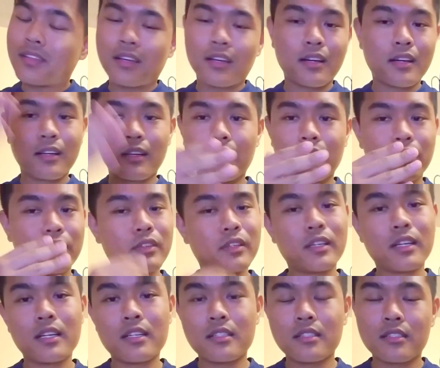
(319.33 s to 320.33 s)
I'll give you
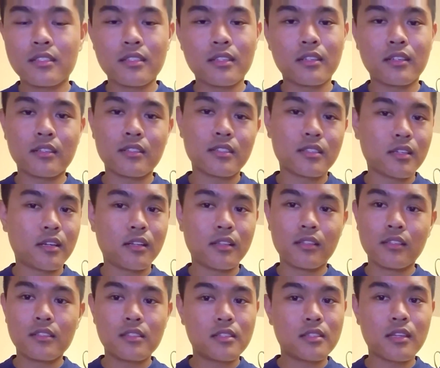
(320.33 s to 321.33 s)
guys like a
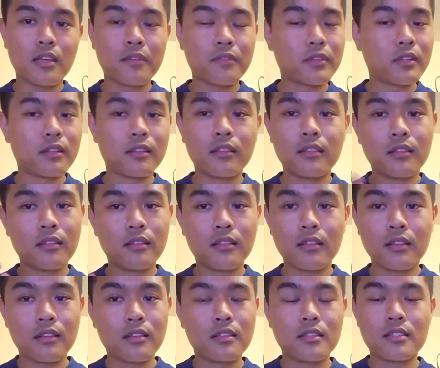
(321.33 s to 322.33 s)
solid 7.
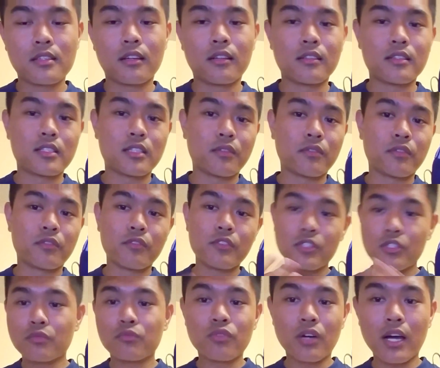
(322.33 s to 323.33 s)
Solid 7.
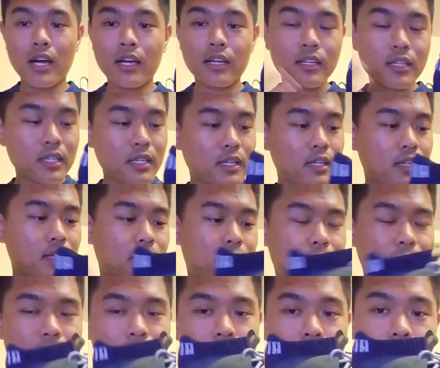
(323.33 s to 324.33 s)
Reason why,
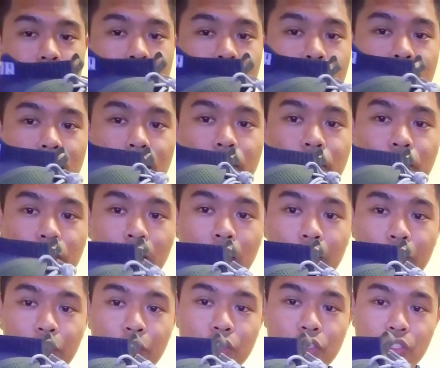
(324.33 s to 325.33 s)
when I
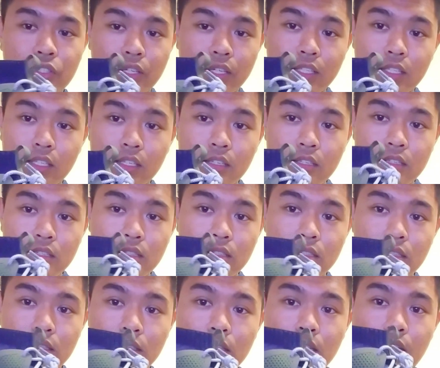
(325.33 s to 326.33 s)
first look at these,
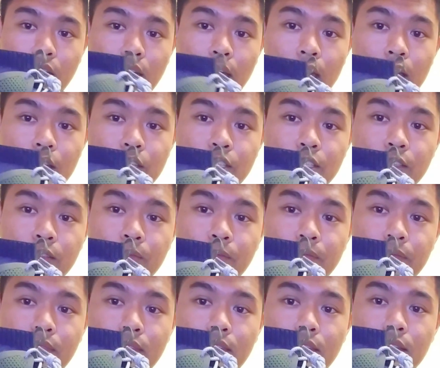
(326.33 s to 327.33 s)
the caging,
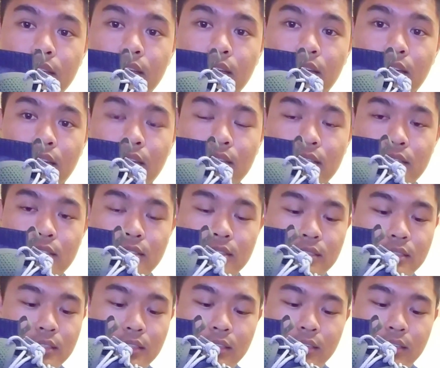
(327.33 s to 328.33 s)
it's
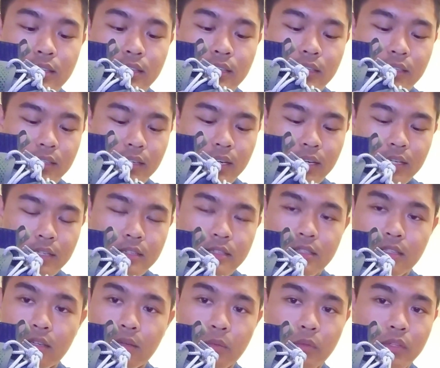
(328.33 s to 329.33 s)
kind of
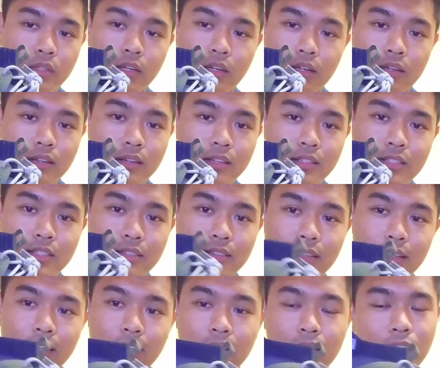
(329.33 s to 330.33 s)
similar to
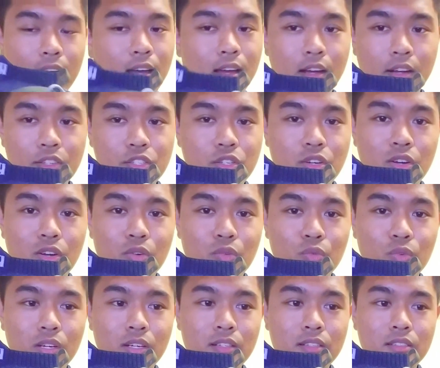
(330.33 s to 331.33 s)
like the
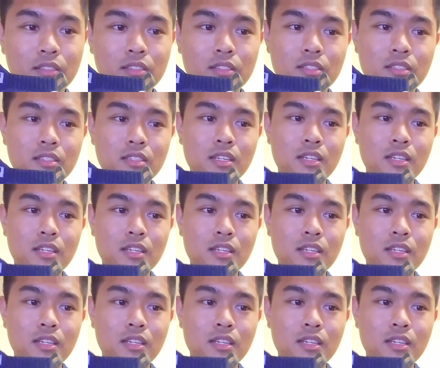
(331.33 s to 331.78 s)
XR1s,